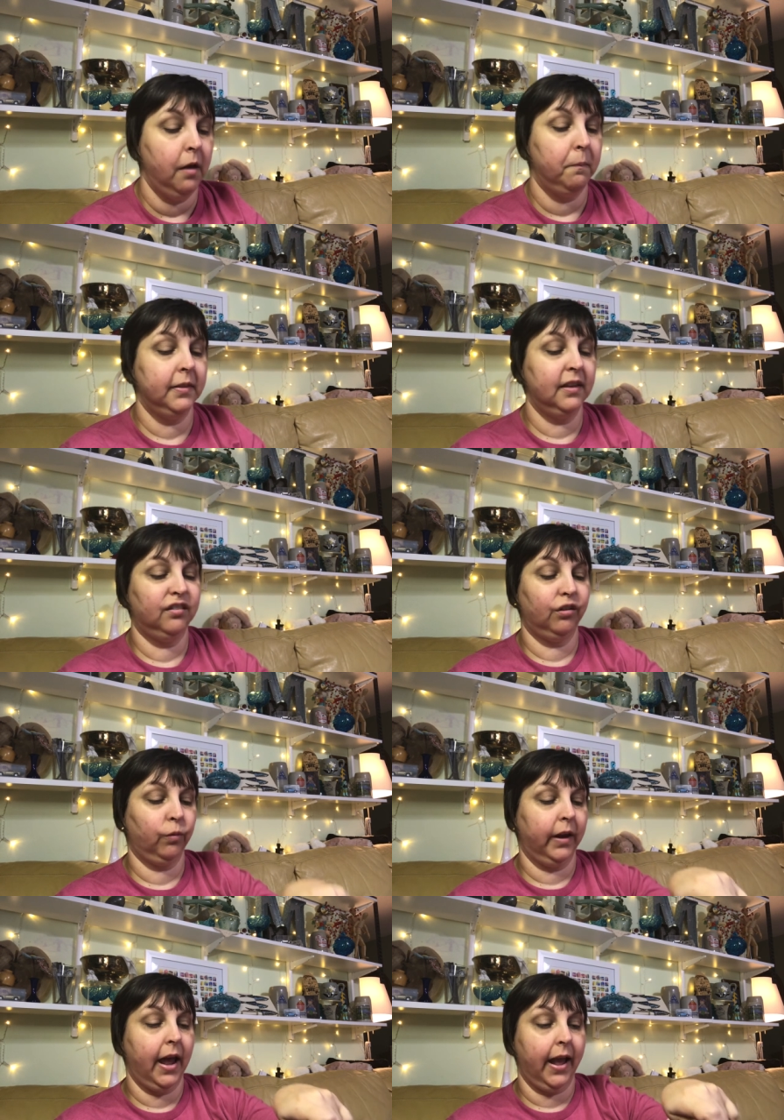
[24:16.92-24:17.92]
but this is
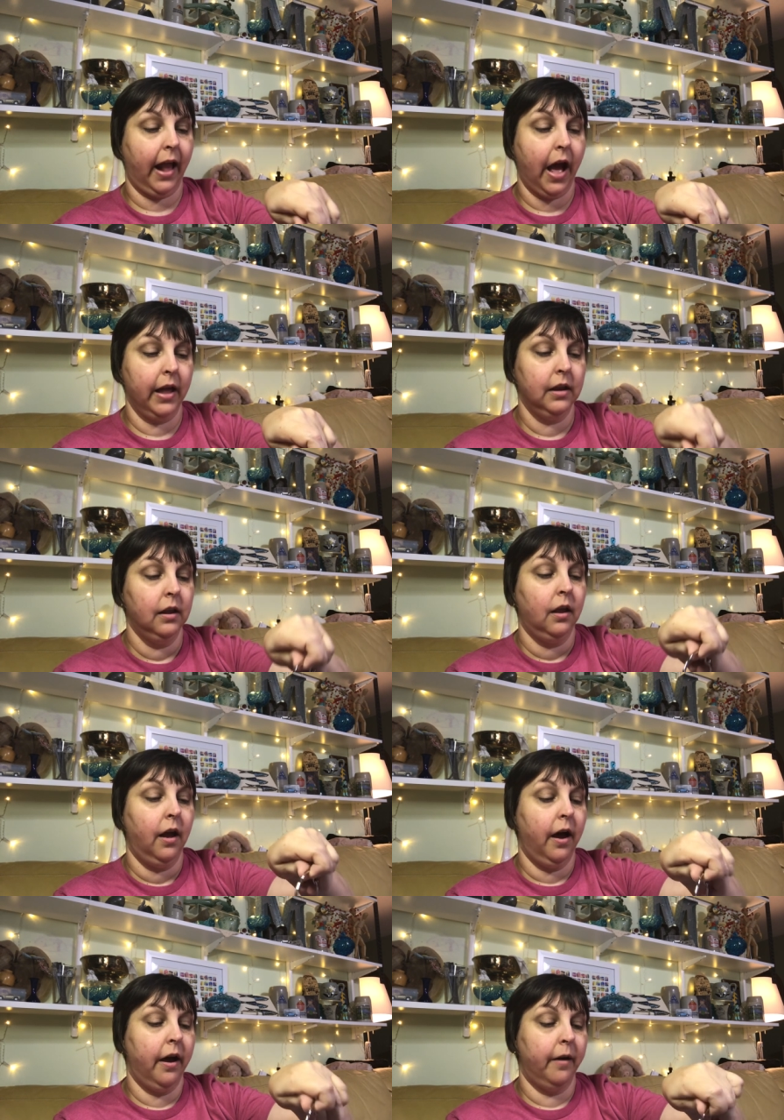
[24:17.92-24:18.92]
what I got.
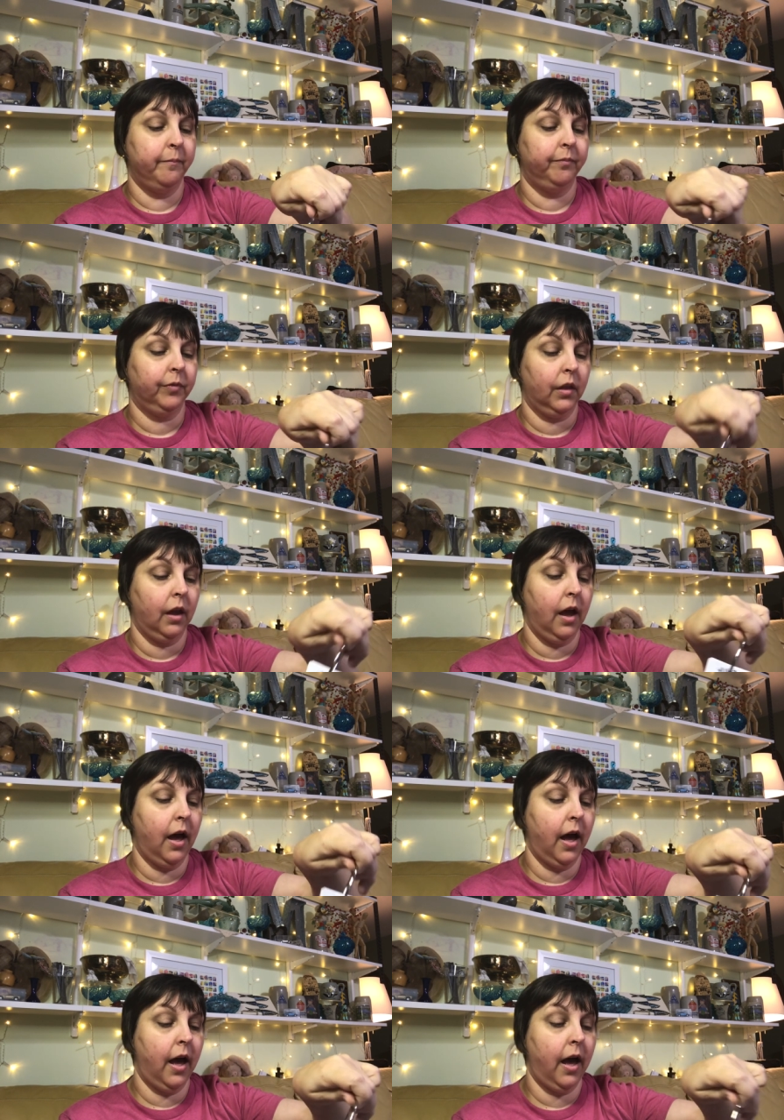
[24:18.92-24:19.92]
Um,
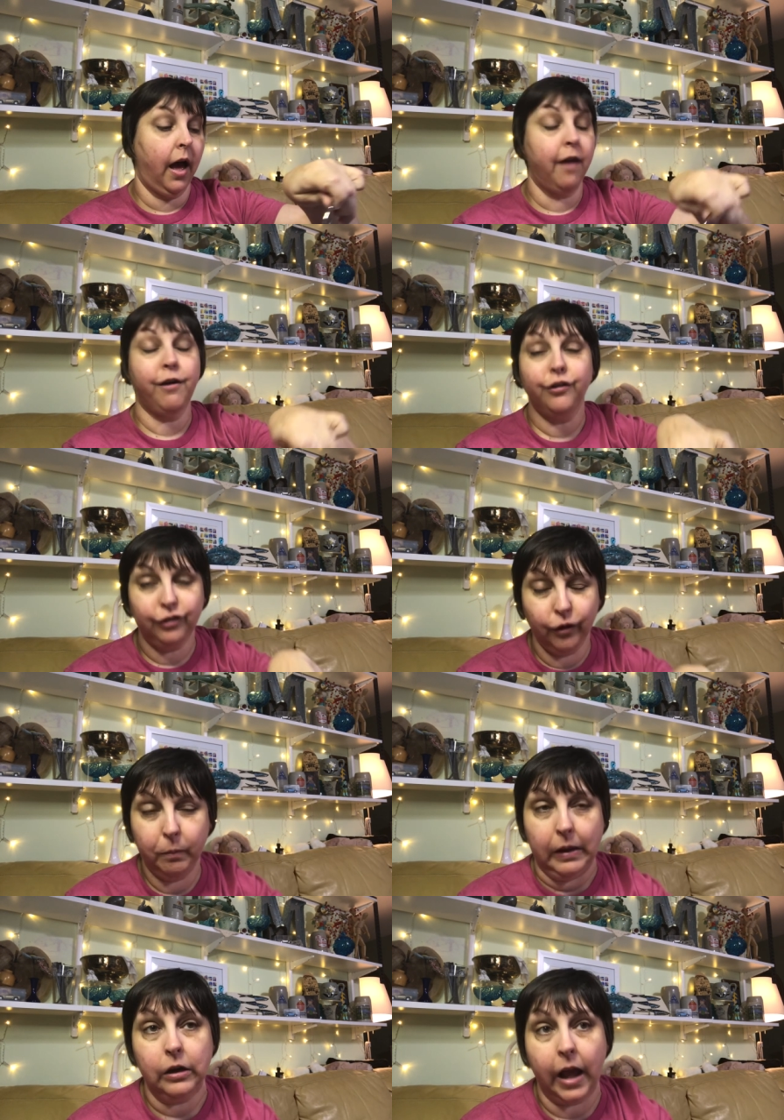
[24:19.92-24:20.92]
I've also
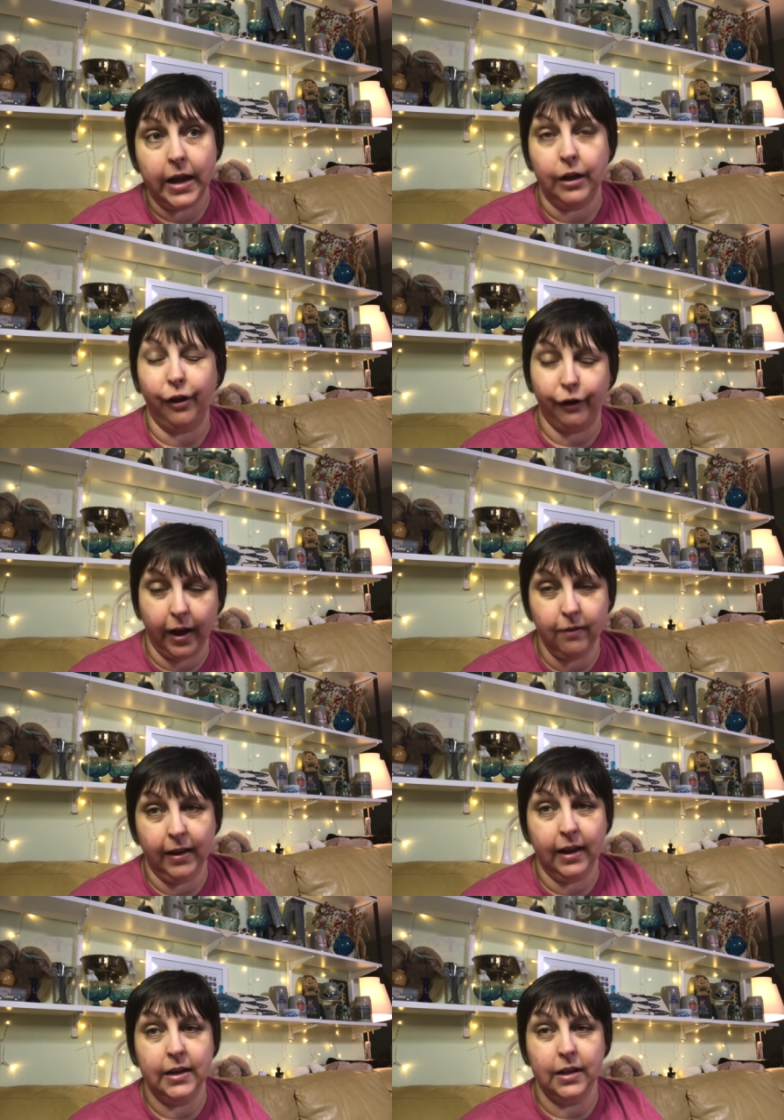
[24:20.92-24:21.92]
been kind of
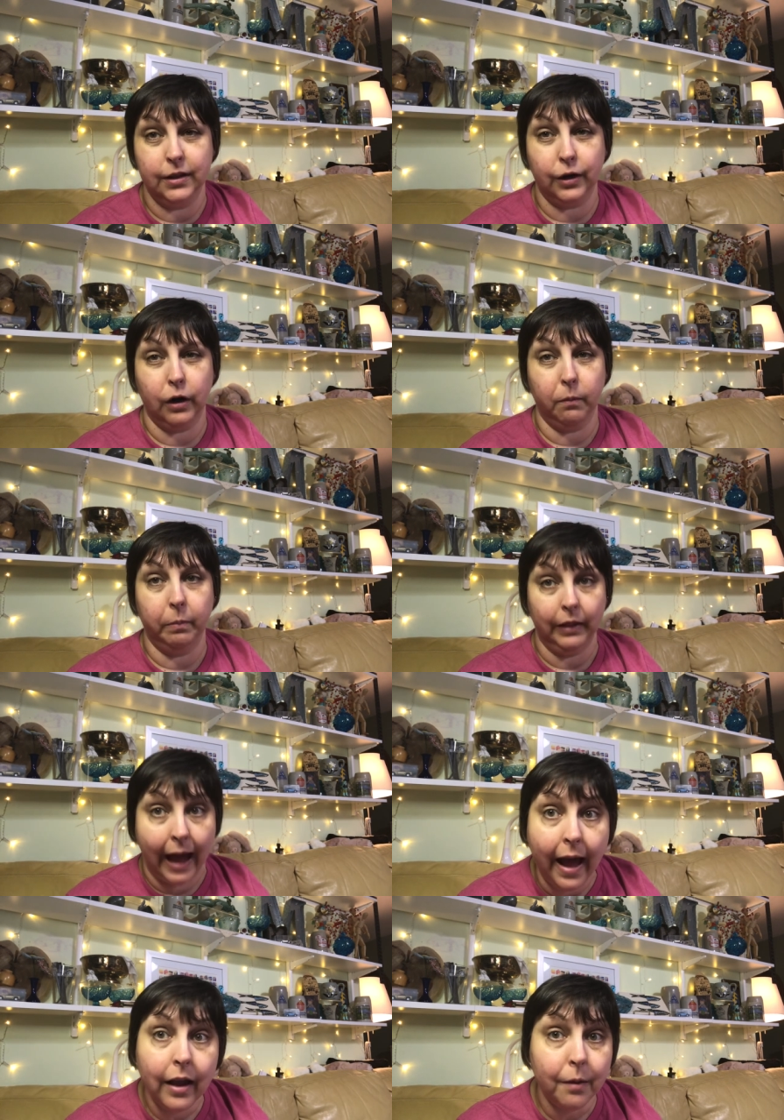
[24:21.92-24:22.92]
craving another
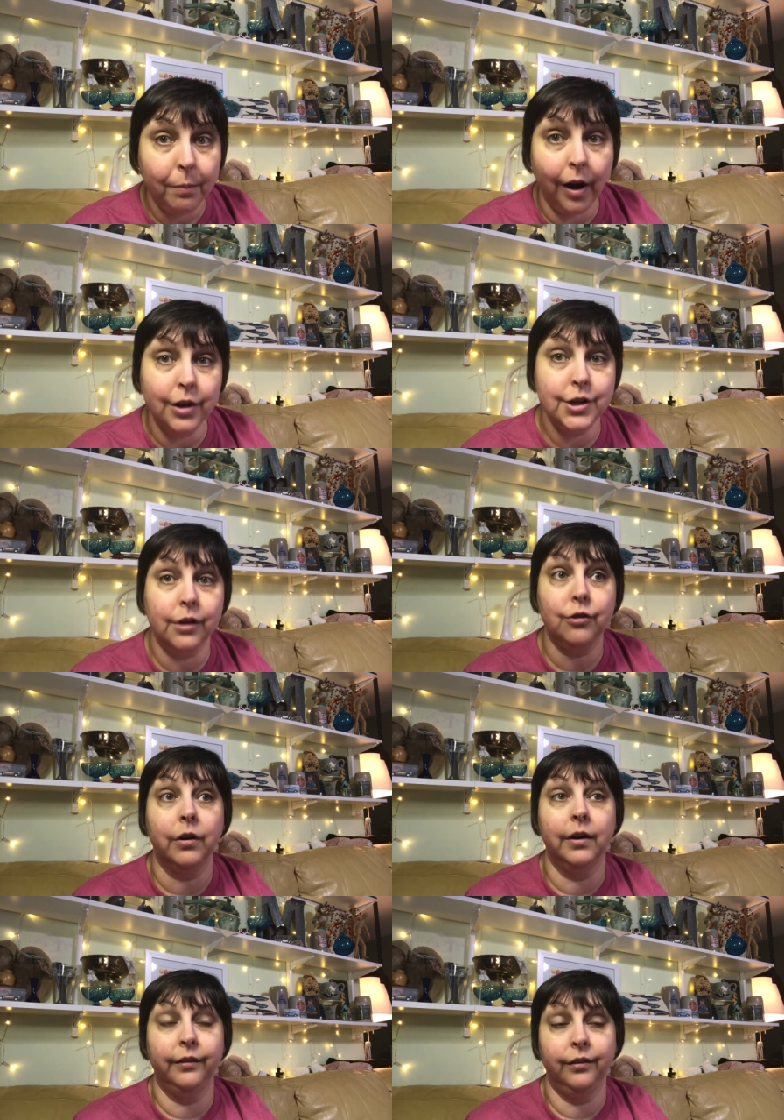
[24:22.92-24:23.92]
black project or
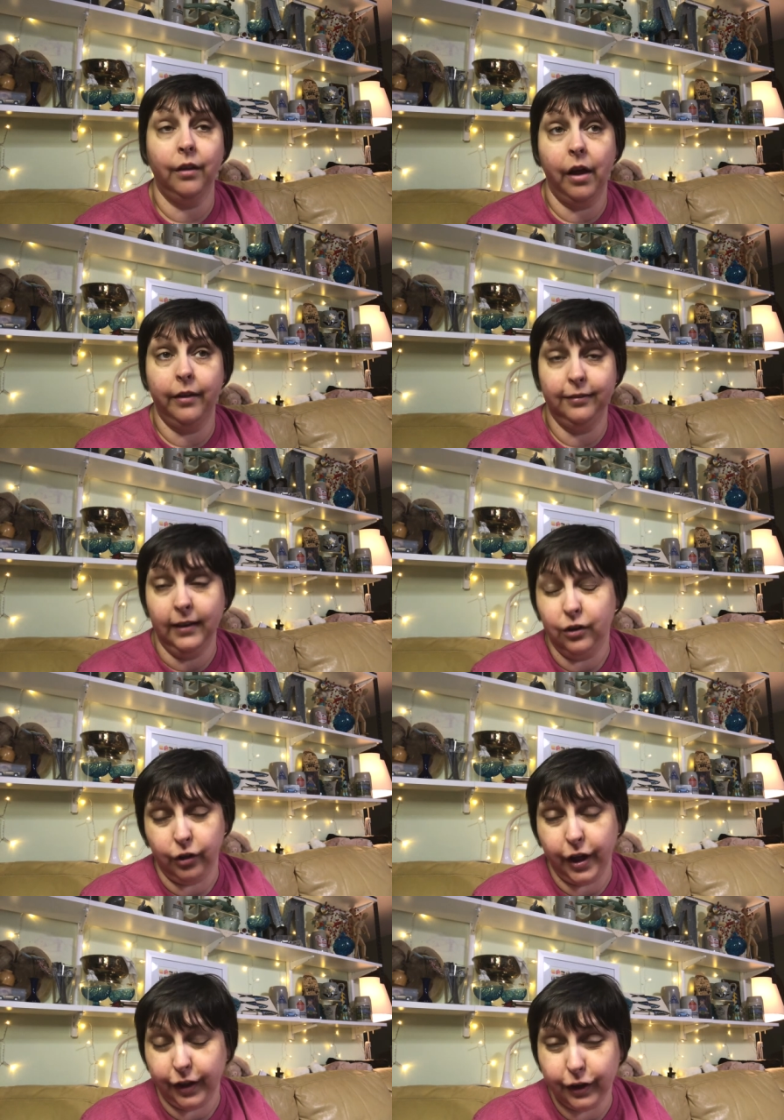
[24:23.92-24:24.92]
a, a single
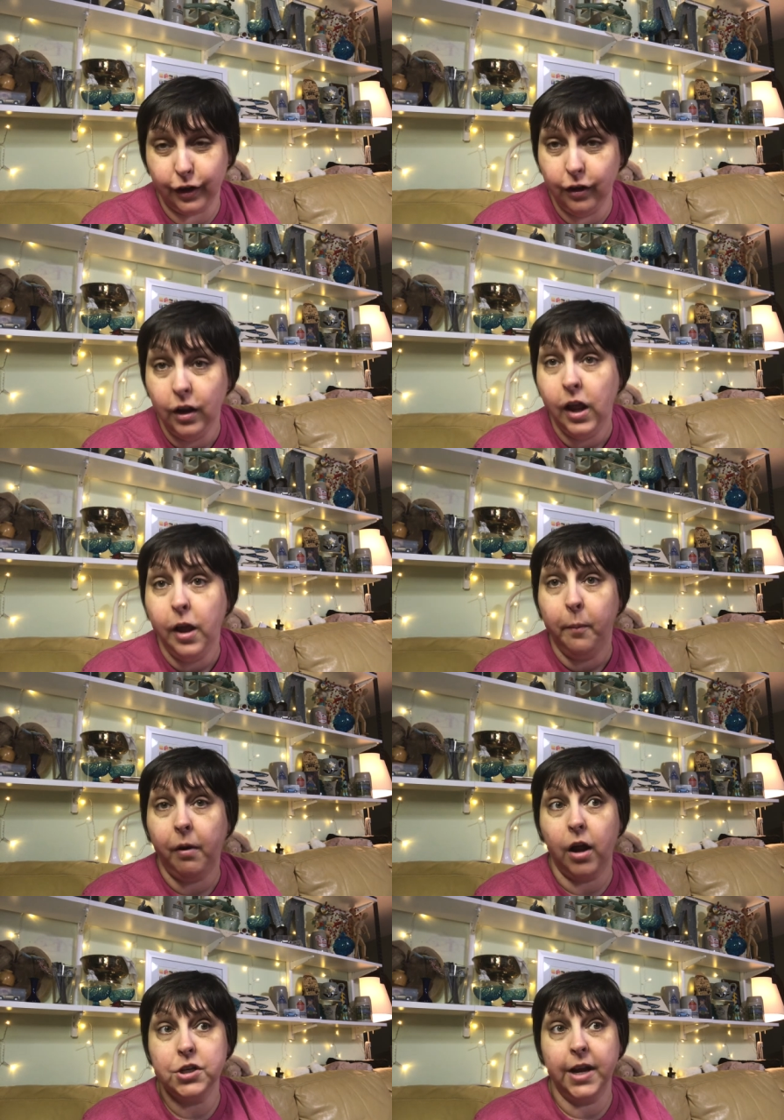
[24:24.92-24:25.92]
color
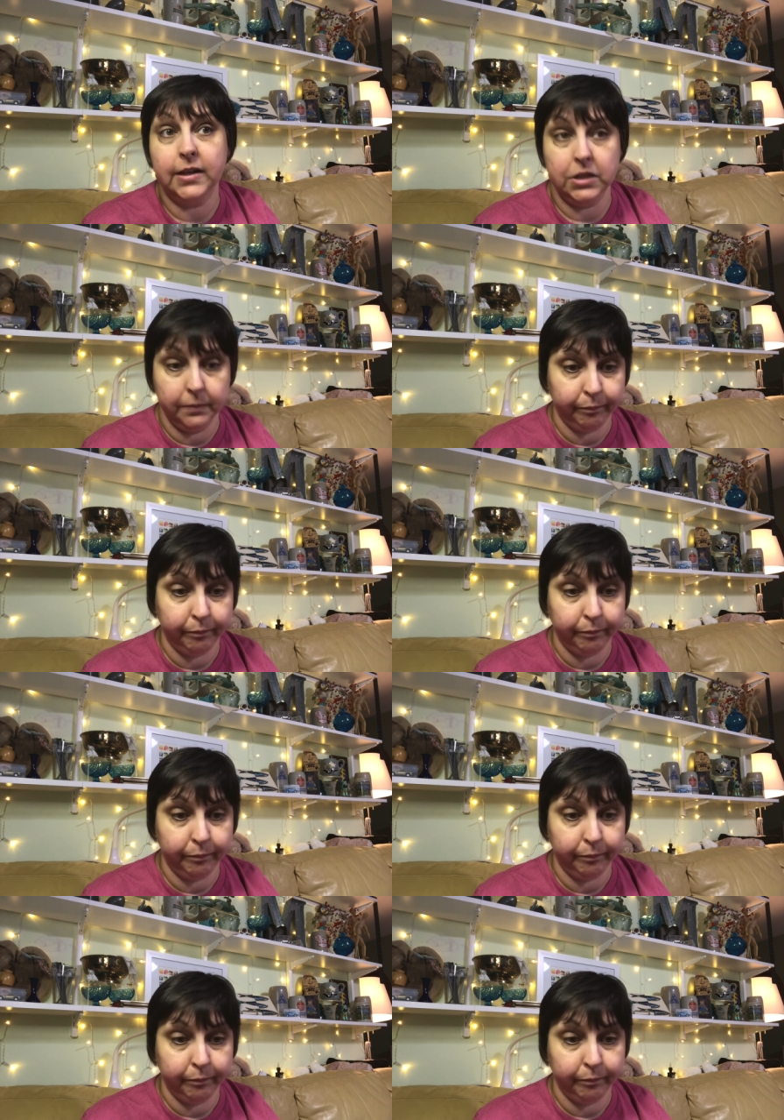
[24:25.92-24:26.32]
project.